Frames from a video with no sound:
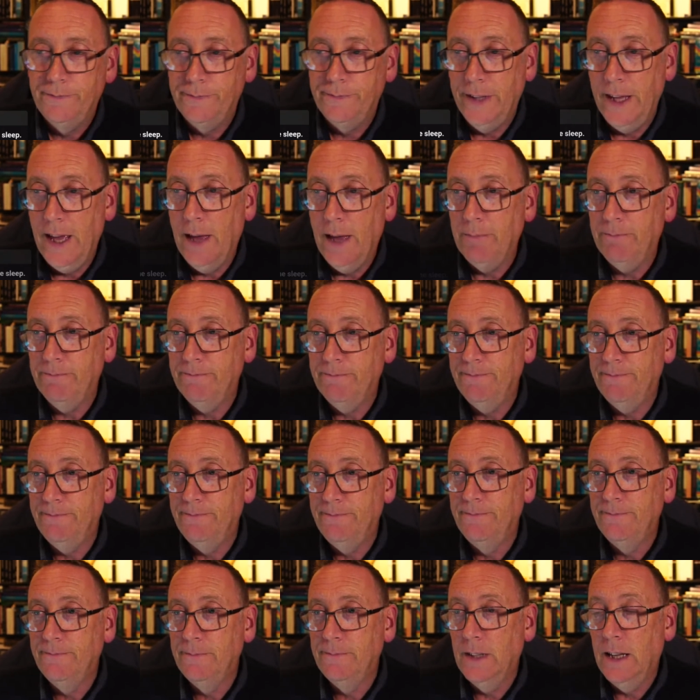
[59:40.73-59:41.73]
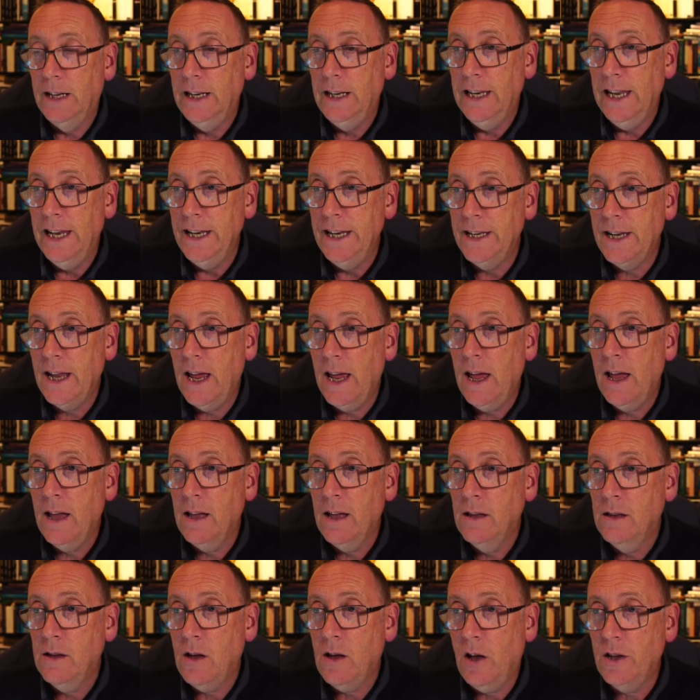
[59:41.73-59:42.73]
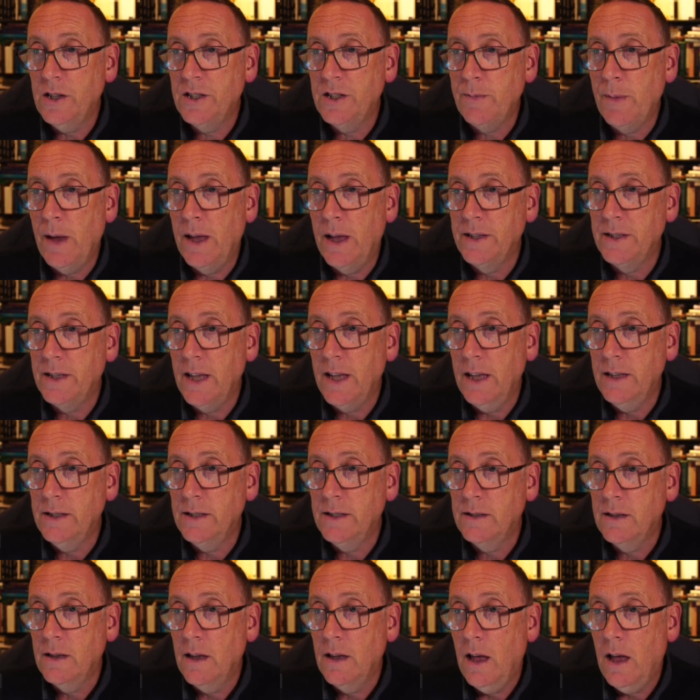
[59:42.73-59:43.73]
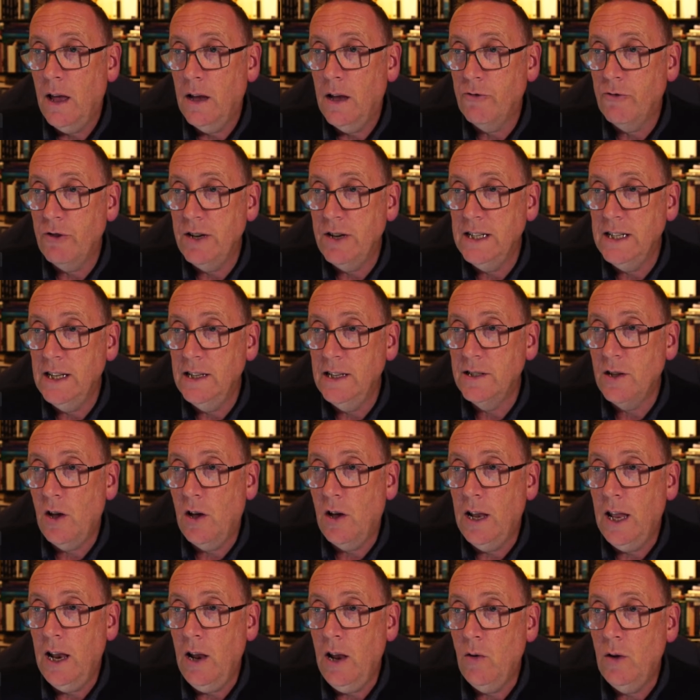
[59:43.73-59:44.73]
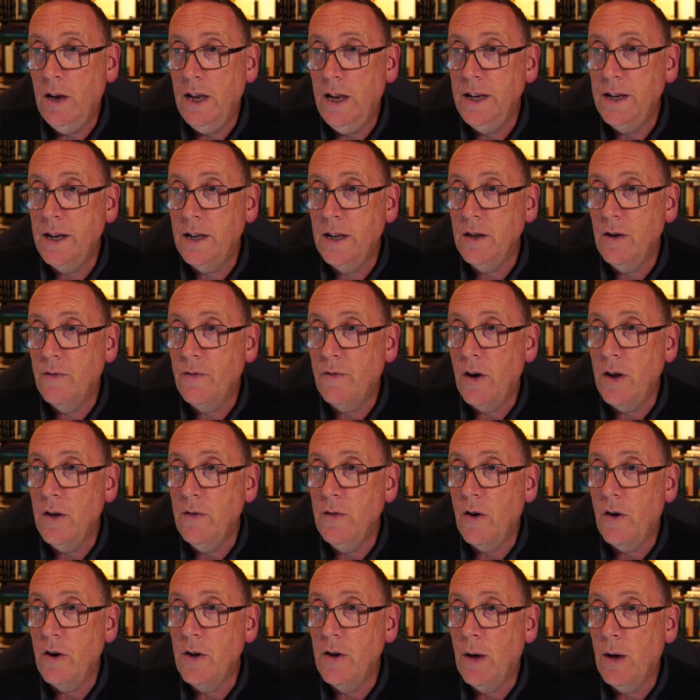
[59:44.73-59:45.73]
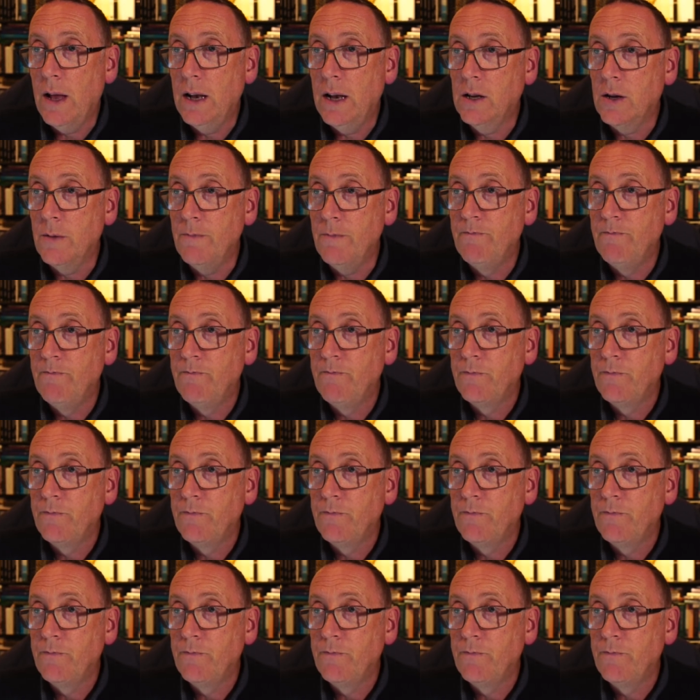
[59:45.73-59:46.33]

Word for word: Yep. Linda Cosma says, Greetings all. Hello, Linda. You're very, very welcome.